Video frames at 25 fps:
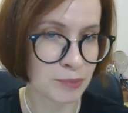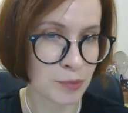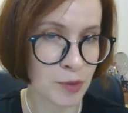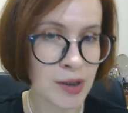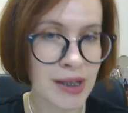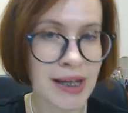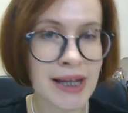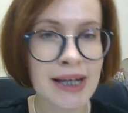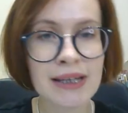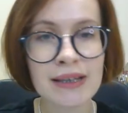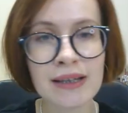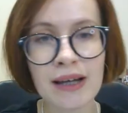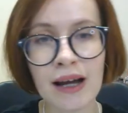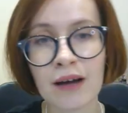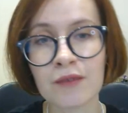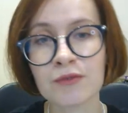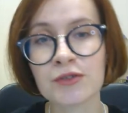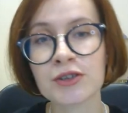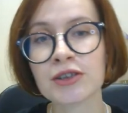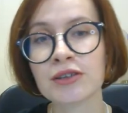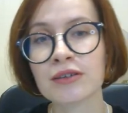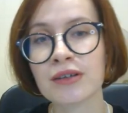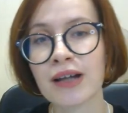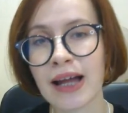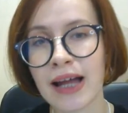booking
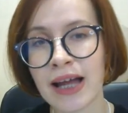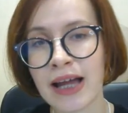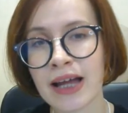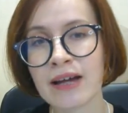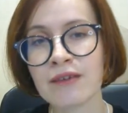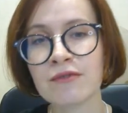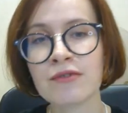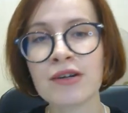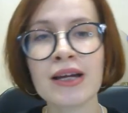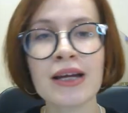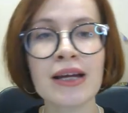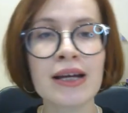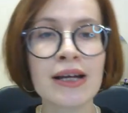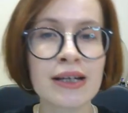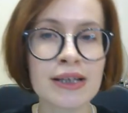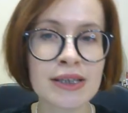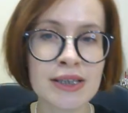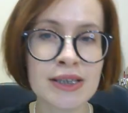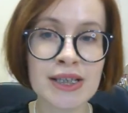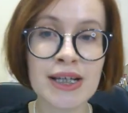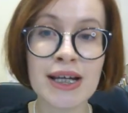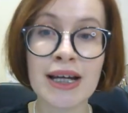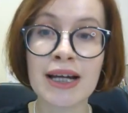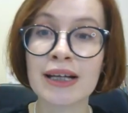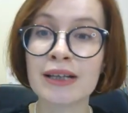after every
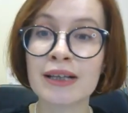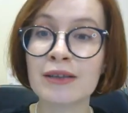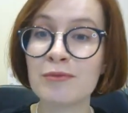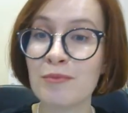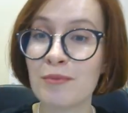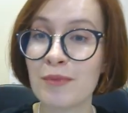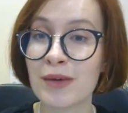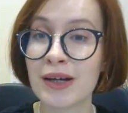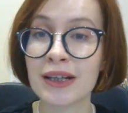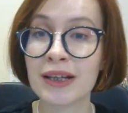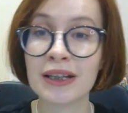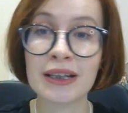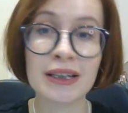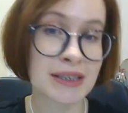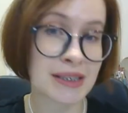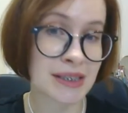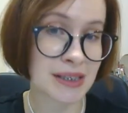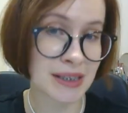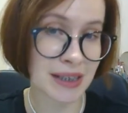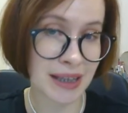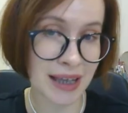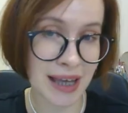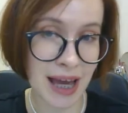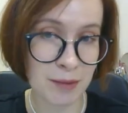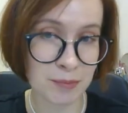10
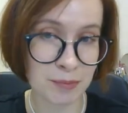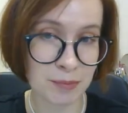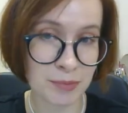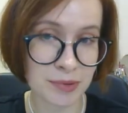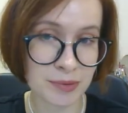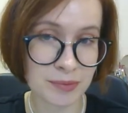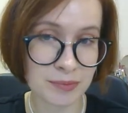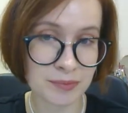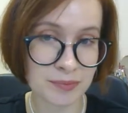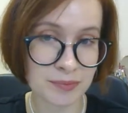minutes gap.